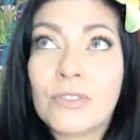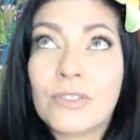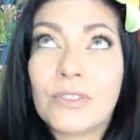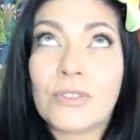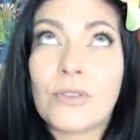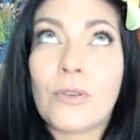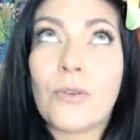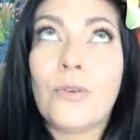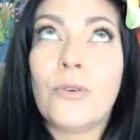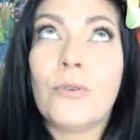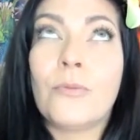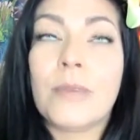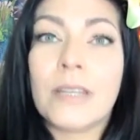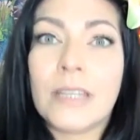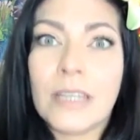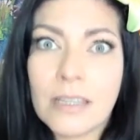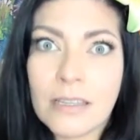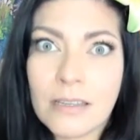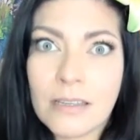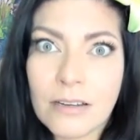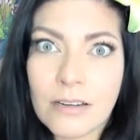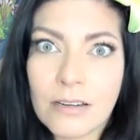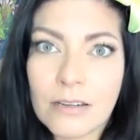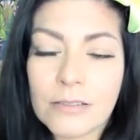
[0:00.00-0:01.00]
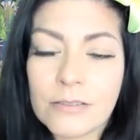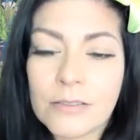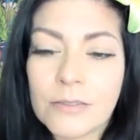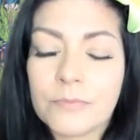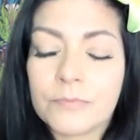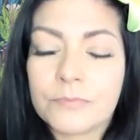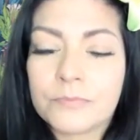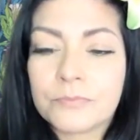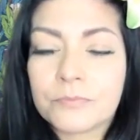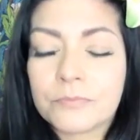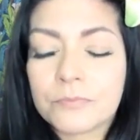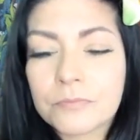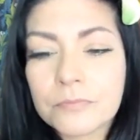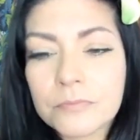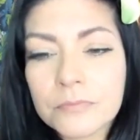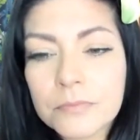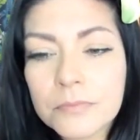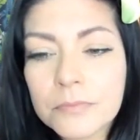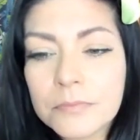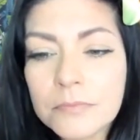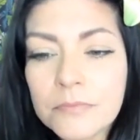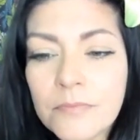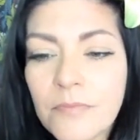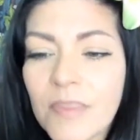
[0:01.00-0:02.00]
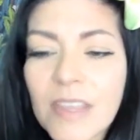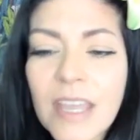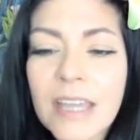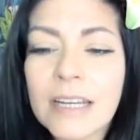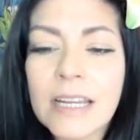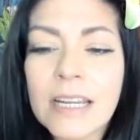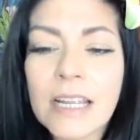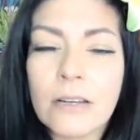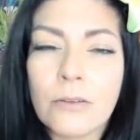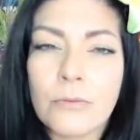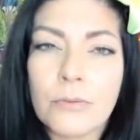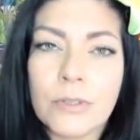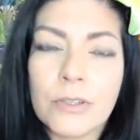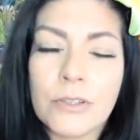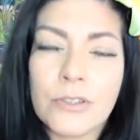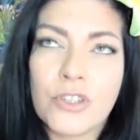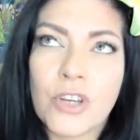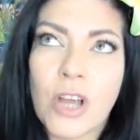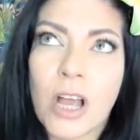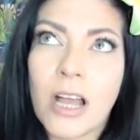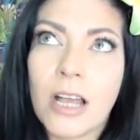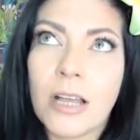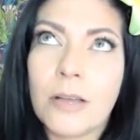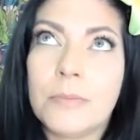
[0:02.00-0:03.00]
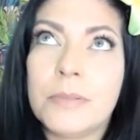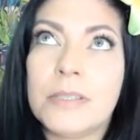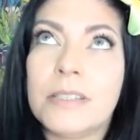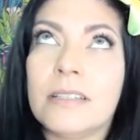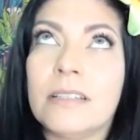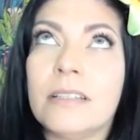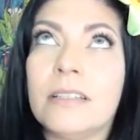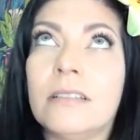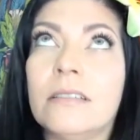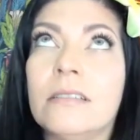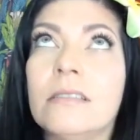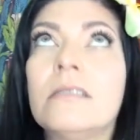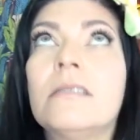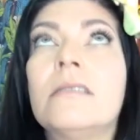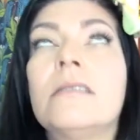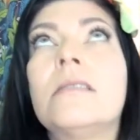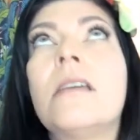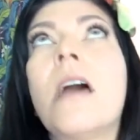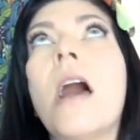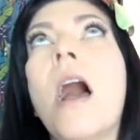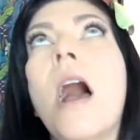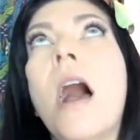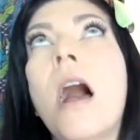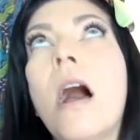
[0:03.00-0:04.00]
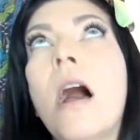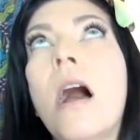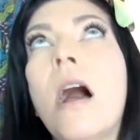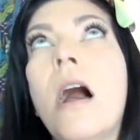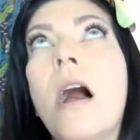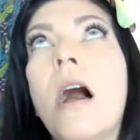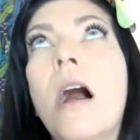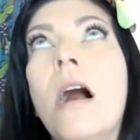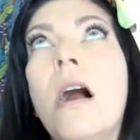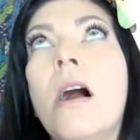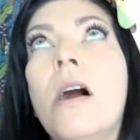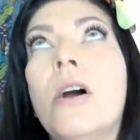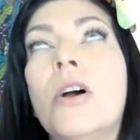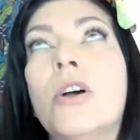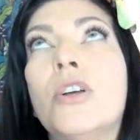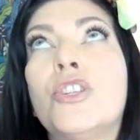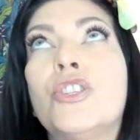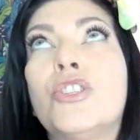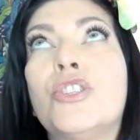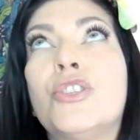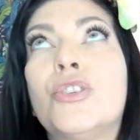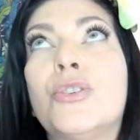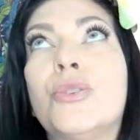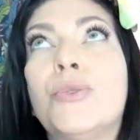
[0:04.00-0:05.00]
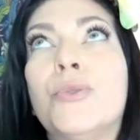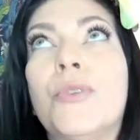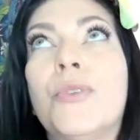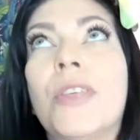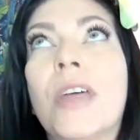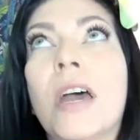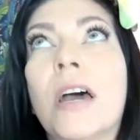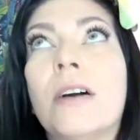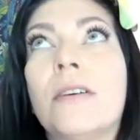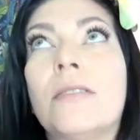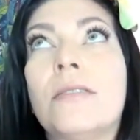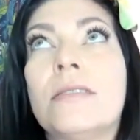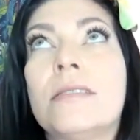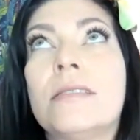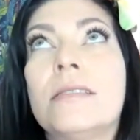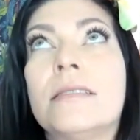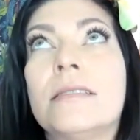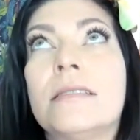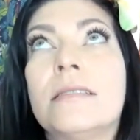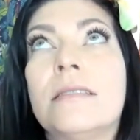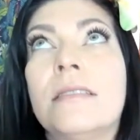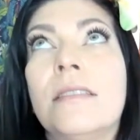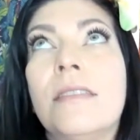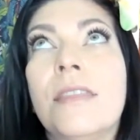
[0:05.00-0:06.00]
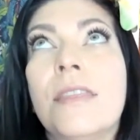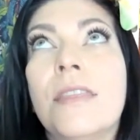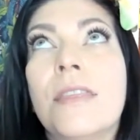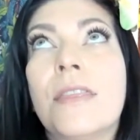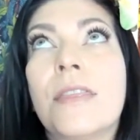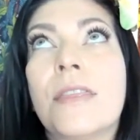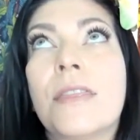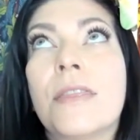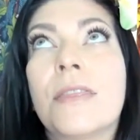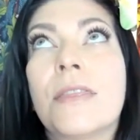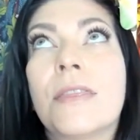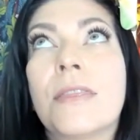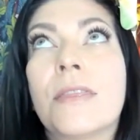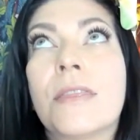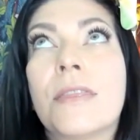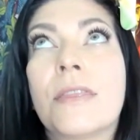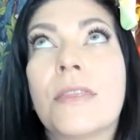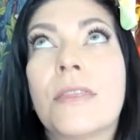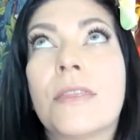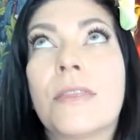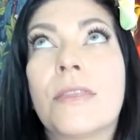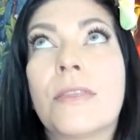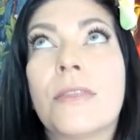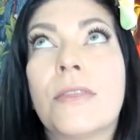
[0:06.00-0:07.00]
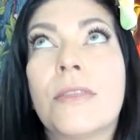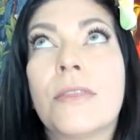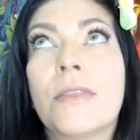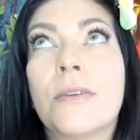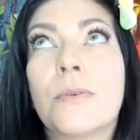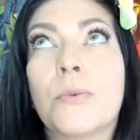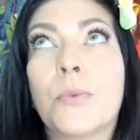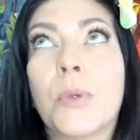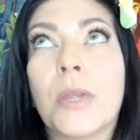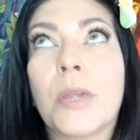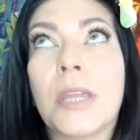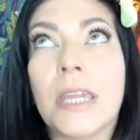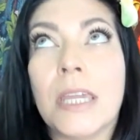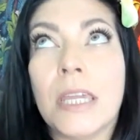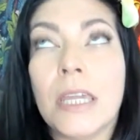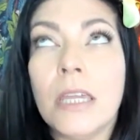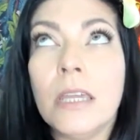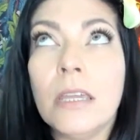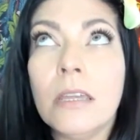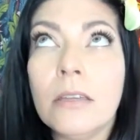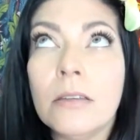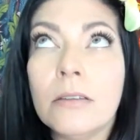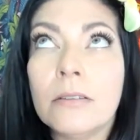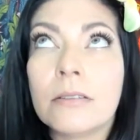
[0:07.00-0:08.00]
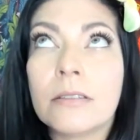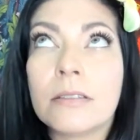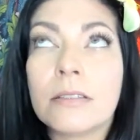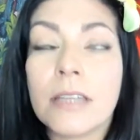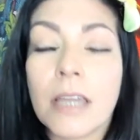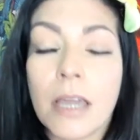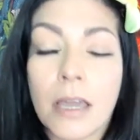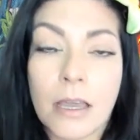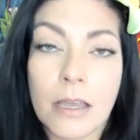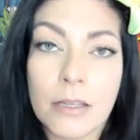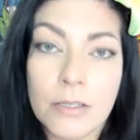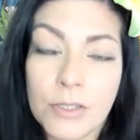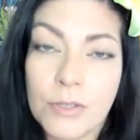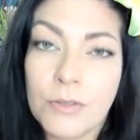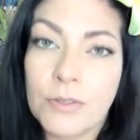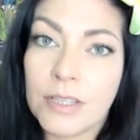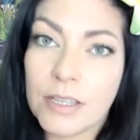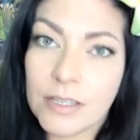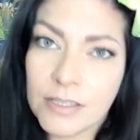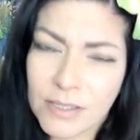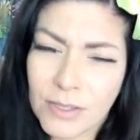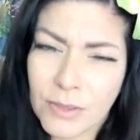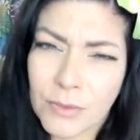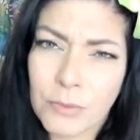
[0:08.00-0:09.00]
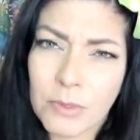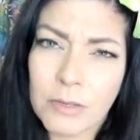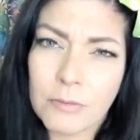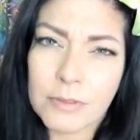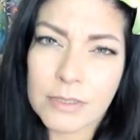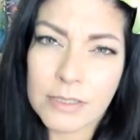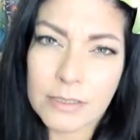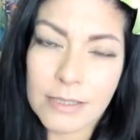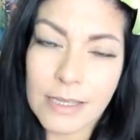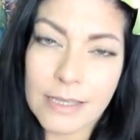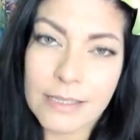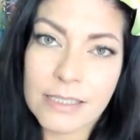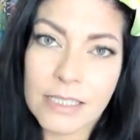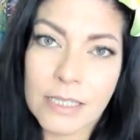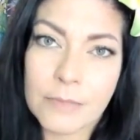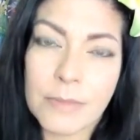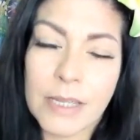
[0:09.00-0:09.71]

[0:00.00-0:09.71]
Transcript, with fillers: so many years. I didn't have a real job since two thousand three. Yeah. two thousand three was the last